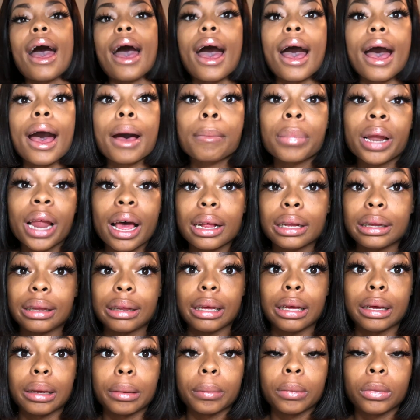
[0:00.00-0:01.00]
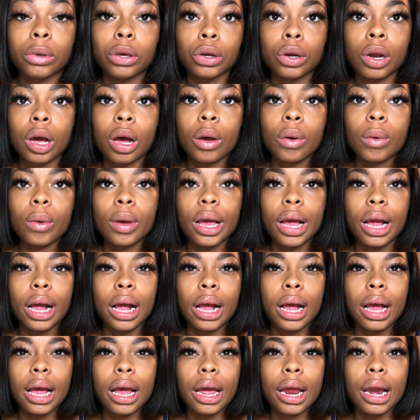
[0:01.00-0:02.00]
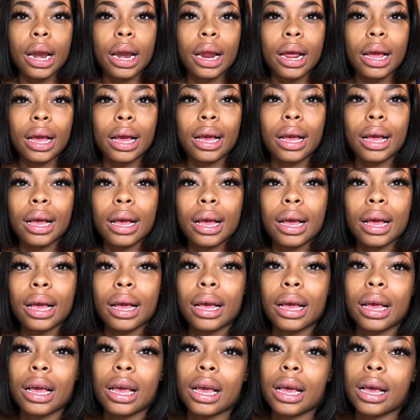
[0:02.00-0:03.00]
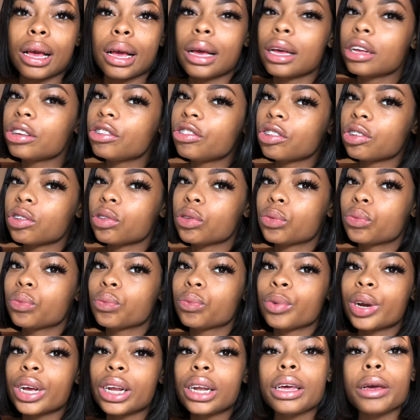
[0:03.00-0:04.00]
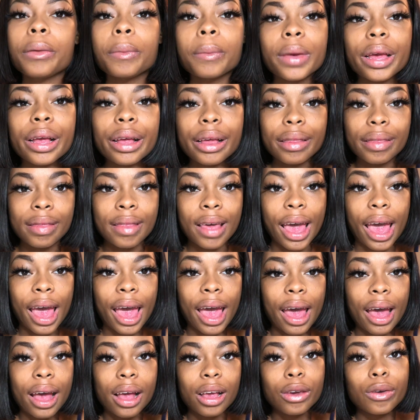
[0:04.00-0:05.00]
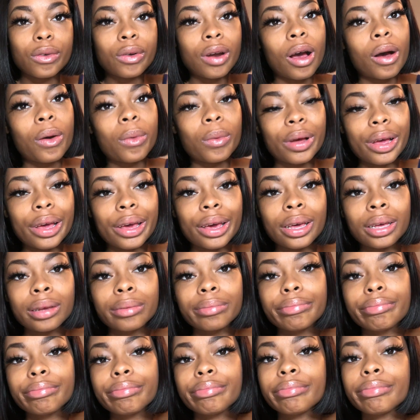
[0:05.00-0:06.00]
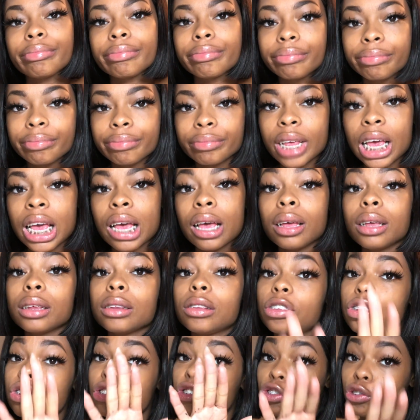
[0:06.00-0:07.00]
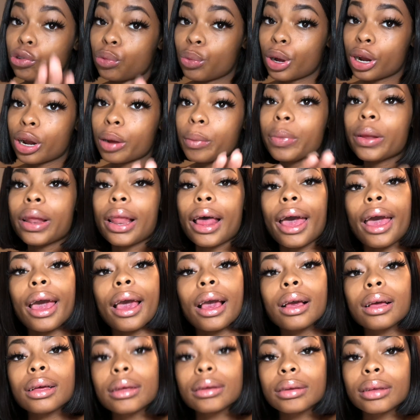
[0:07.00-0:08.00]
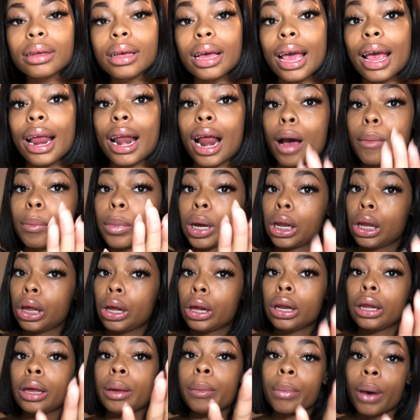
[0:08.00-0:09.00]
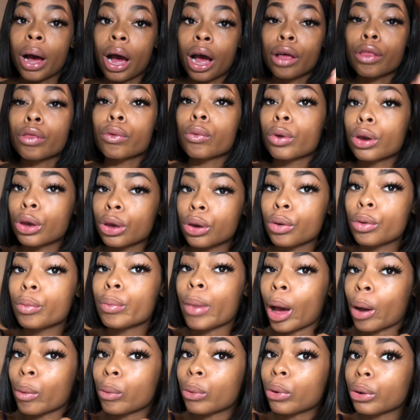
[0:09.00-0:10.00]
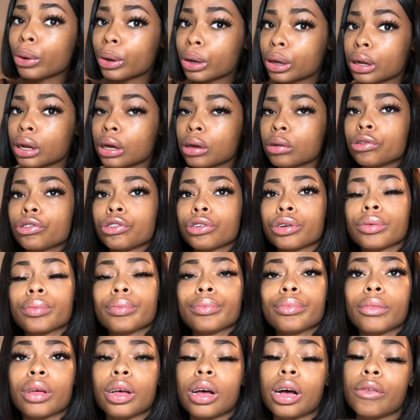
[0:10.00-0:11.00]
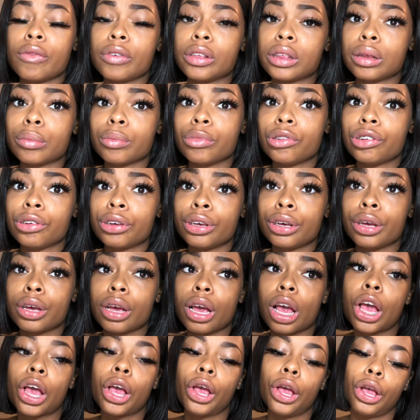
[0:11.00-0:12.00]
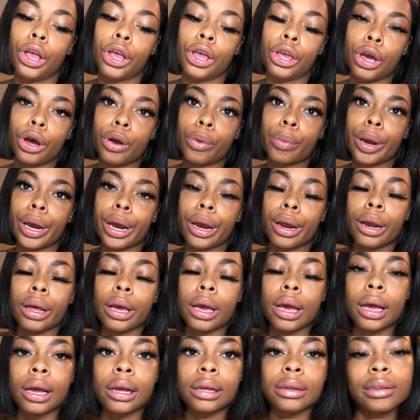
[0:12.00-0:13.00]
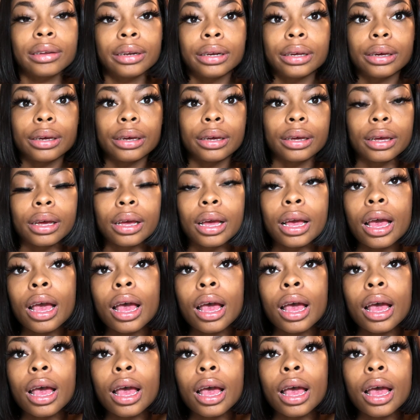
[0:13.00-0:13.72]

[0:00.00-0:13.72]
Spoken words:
I blocked him, and it just really meant that, you know what, since you want to play and I'm clearly bothering you by wanting closure over some shit your raggedy ass did,